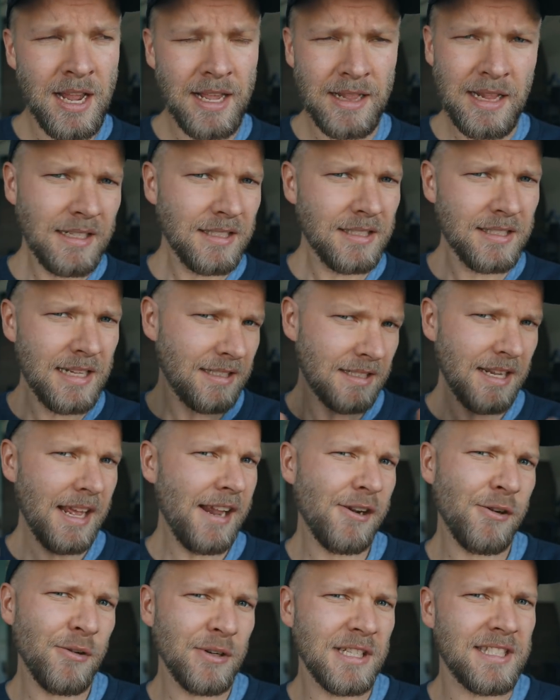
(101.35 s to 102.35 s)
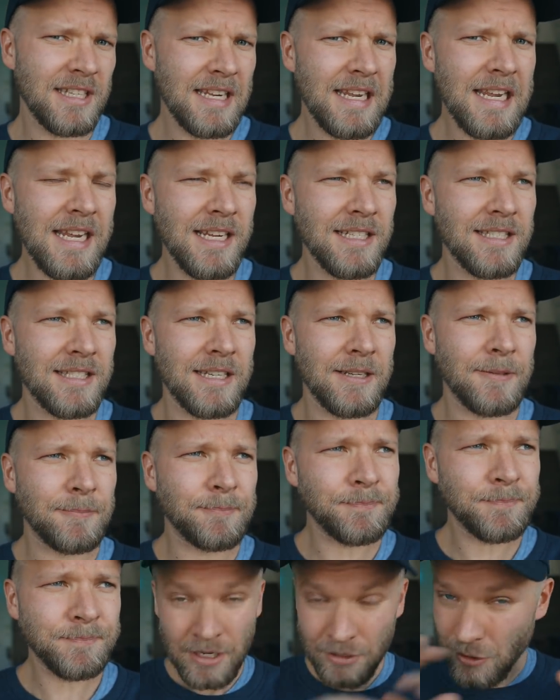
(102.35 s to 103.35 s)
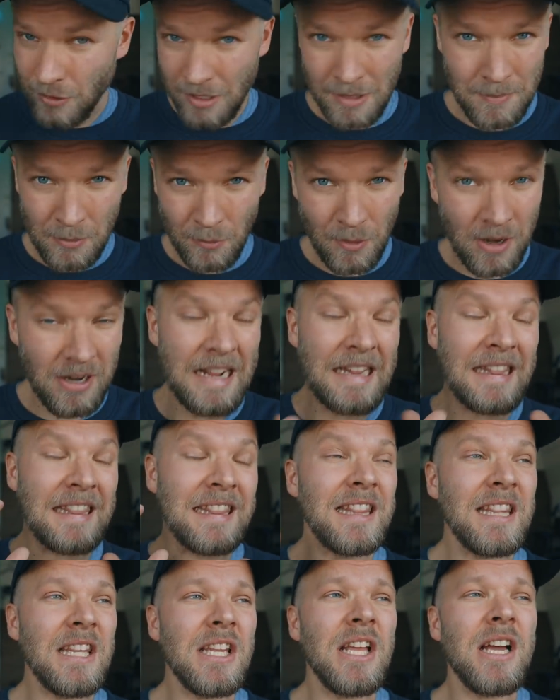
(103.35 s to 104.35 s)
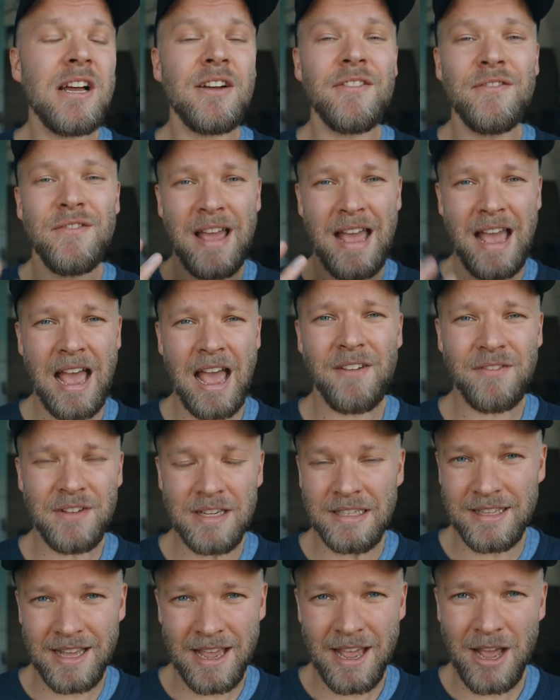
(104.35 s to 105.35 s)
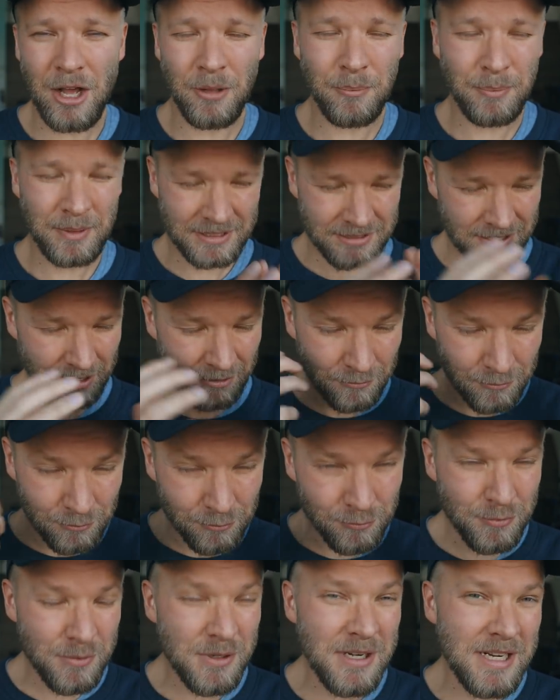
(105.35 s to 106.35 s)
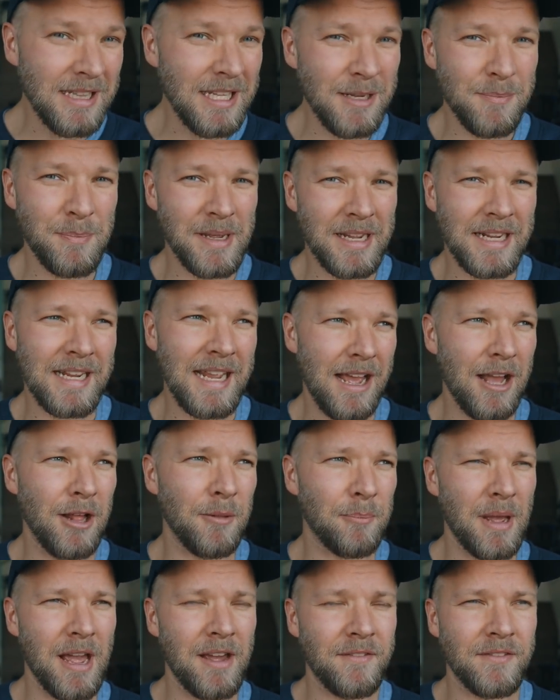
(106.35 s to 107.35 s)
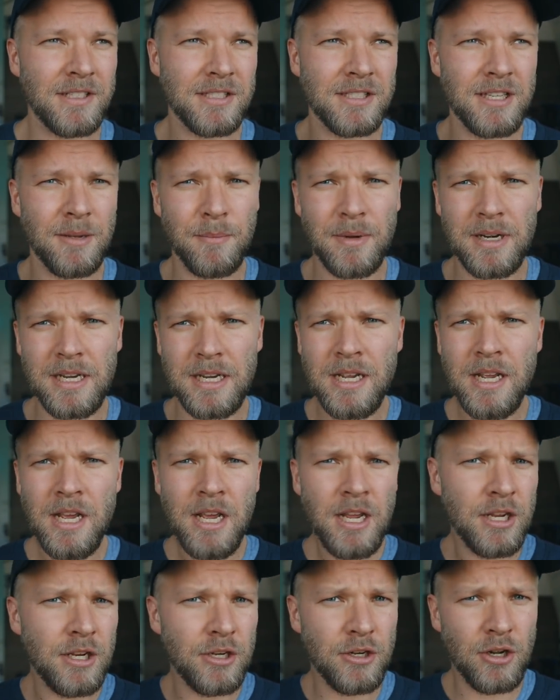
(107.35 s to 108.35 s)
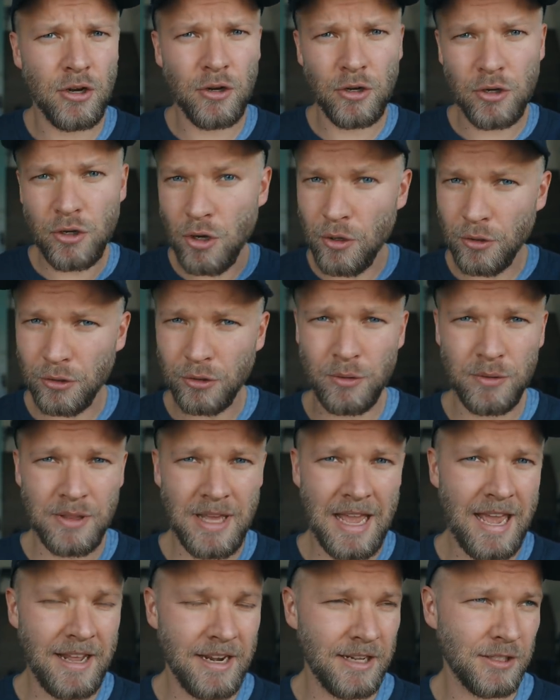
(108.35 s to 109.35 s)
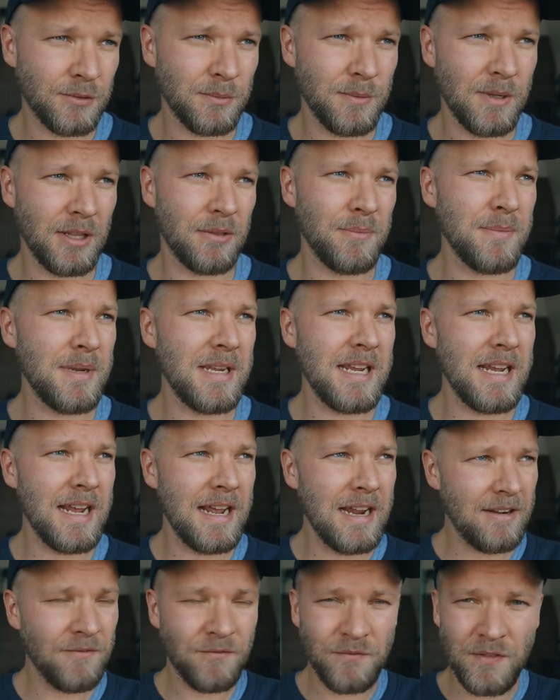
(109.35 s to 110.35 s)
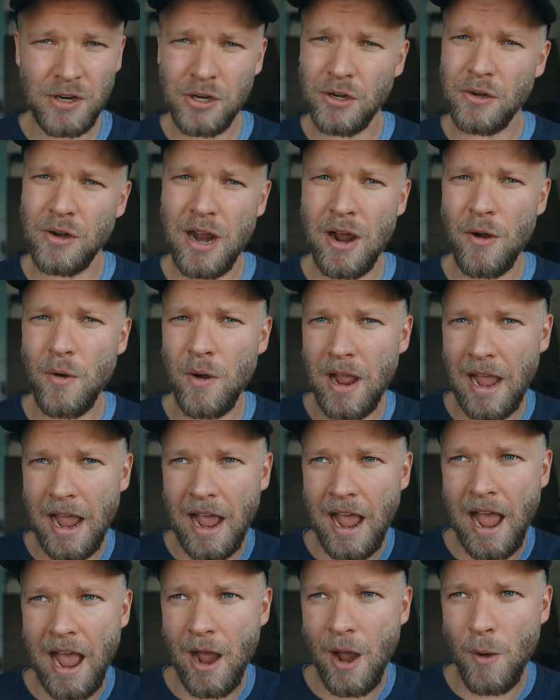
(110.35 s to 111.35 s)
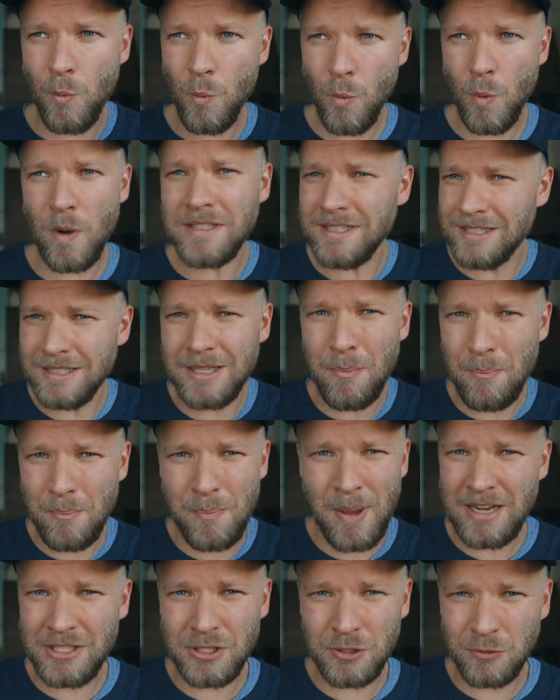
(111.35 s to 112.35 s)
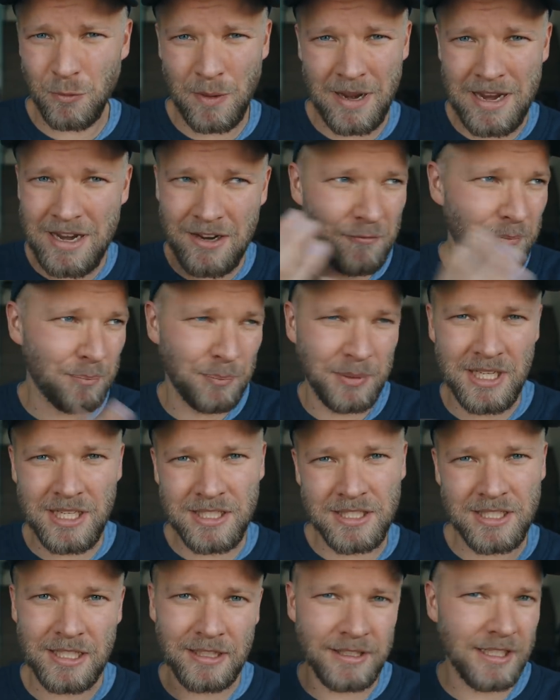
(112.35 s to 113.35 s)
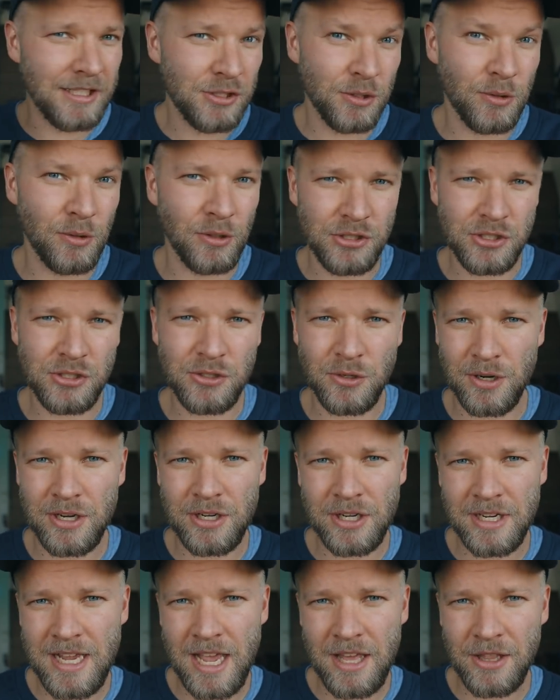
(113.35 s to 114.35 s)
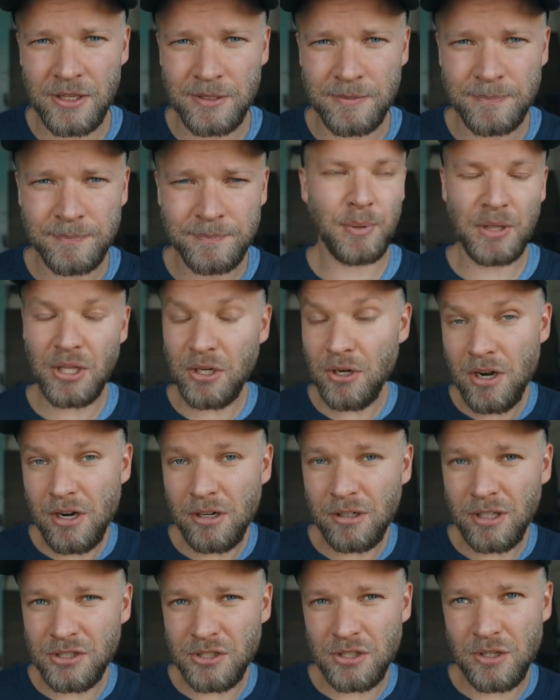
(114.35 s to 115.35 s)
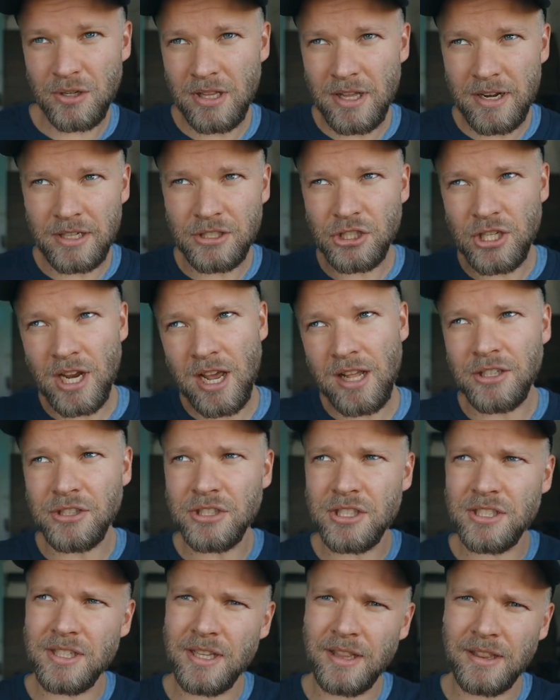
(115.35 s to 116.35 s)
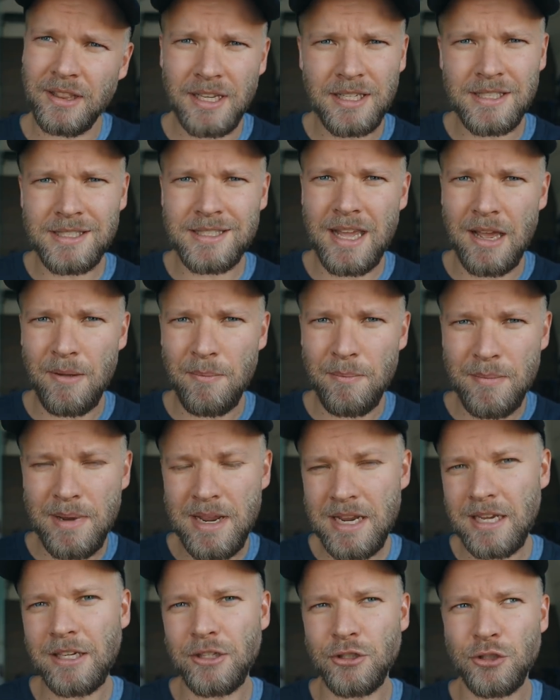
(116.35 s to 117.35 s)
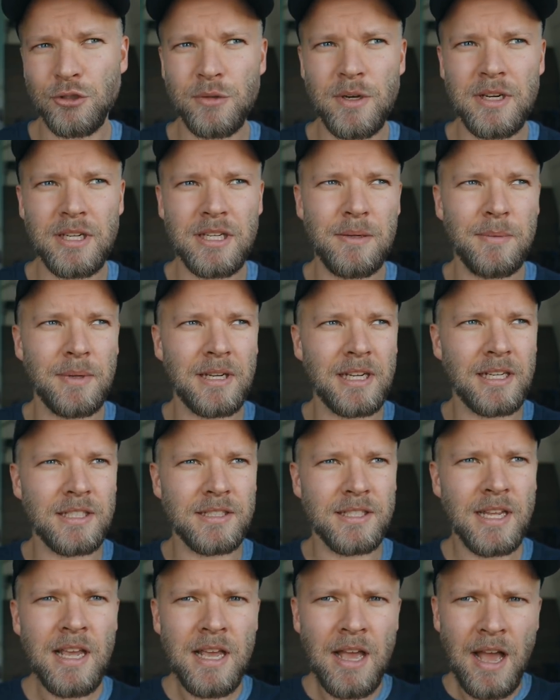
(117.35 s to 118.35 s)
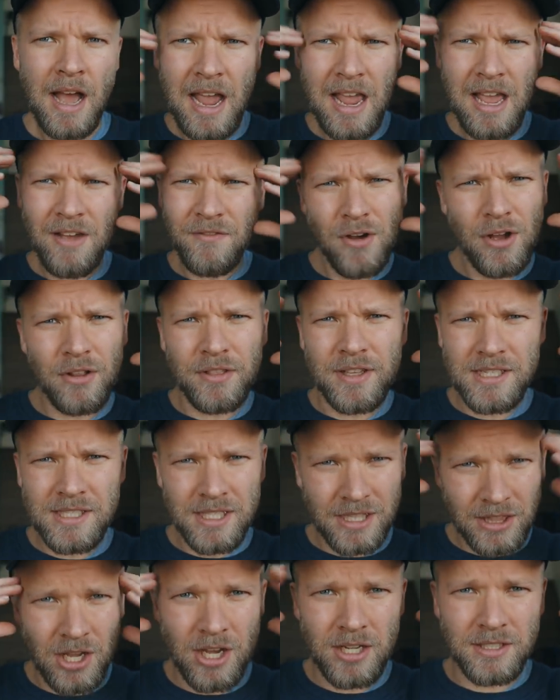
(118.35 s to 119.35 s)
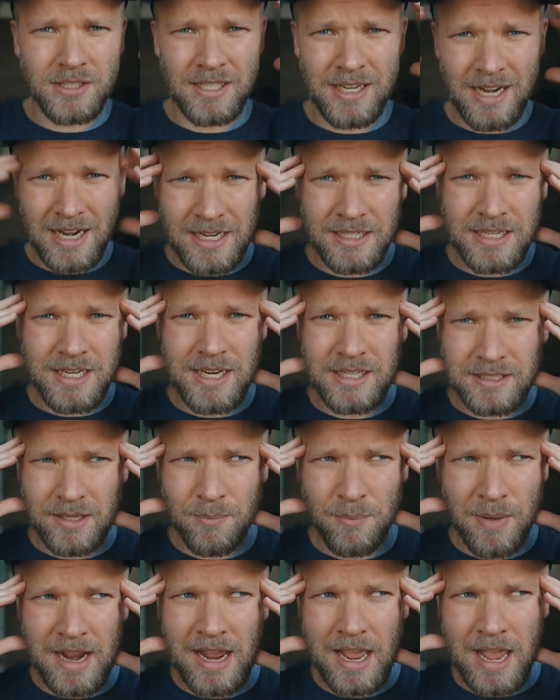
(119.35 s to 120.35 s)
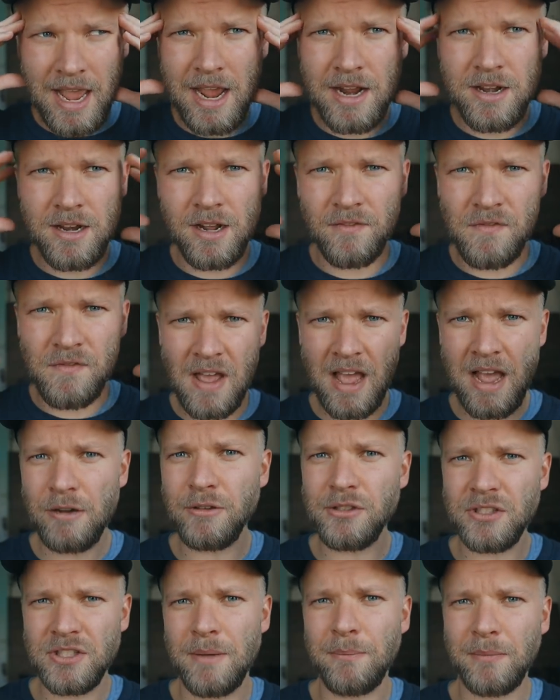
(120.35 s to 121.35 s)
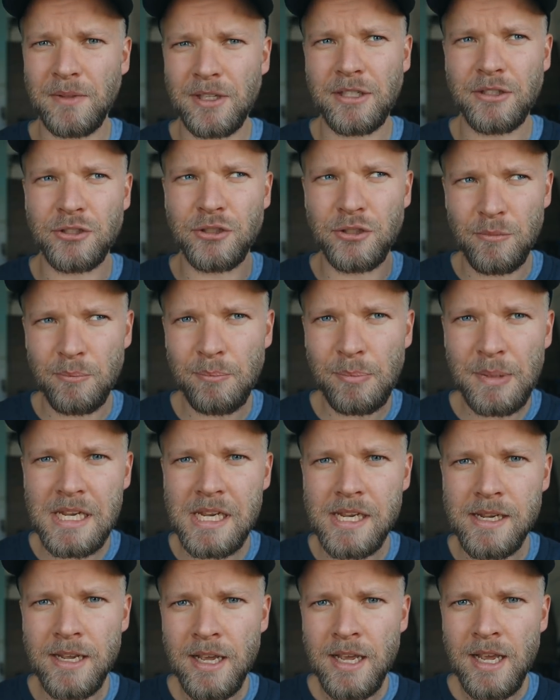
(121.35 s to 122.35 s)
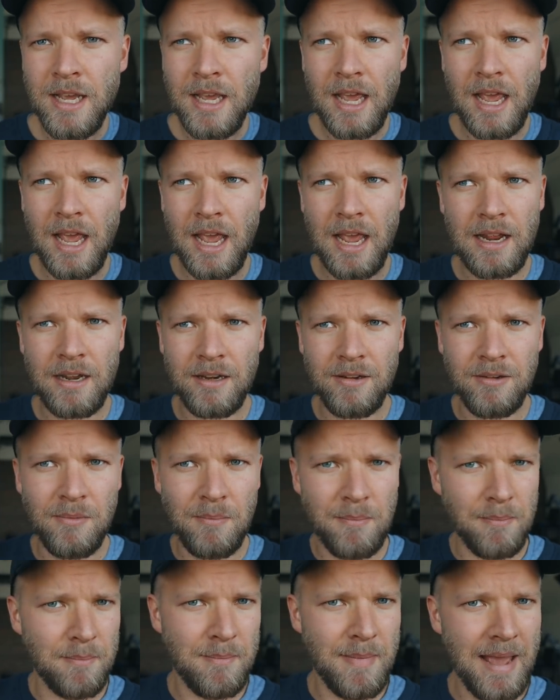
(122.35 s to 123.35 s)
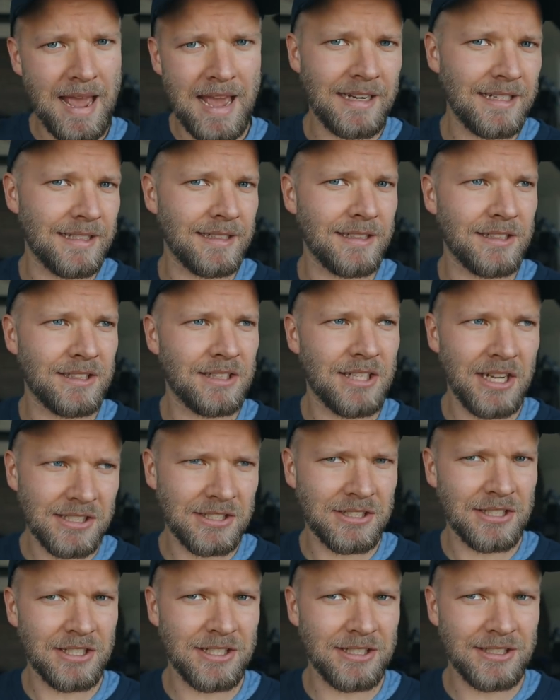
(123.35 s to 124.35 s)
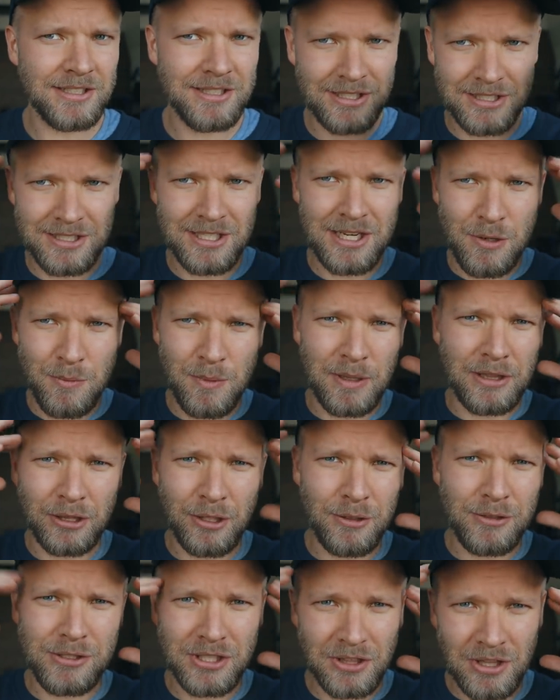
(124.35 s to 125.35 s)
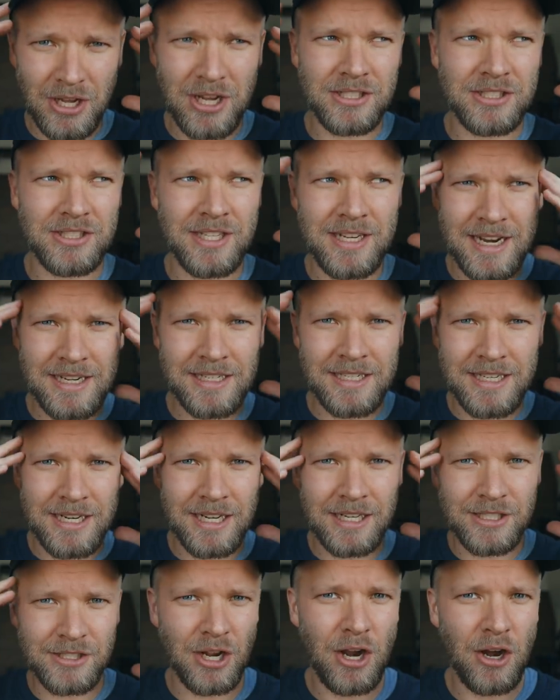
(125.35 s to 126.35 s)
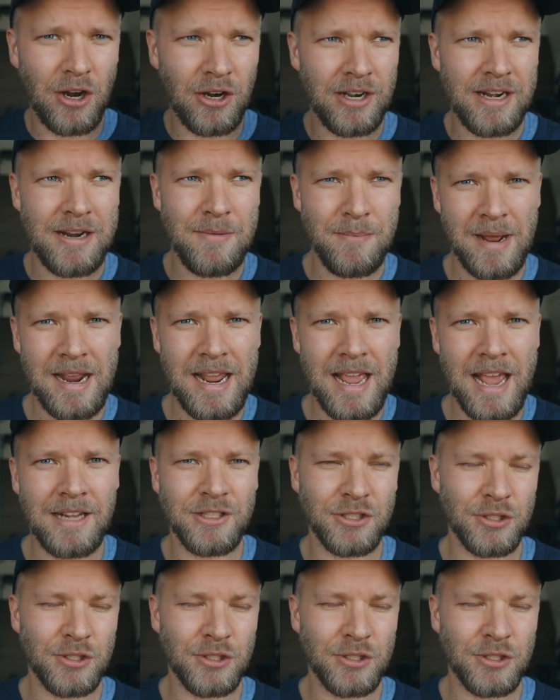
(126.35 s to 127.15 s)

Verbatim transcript: And that's that's not always easy. Don't get me wrong, I love having the help. It's a really big help having somebody, you know, go through the edits with me and figure out what's the best way of piecing this whole story together. But there are also a lot of challenges and things that make it tricky because I have all these thoughts and ideas in my head how something should be and Matt doesn't see what those thoughts and ideas are in my head.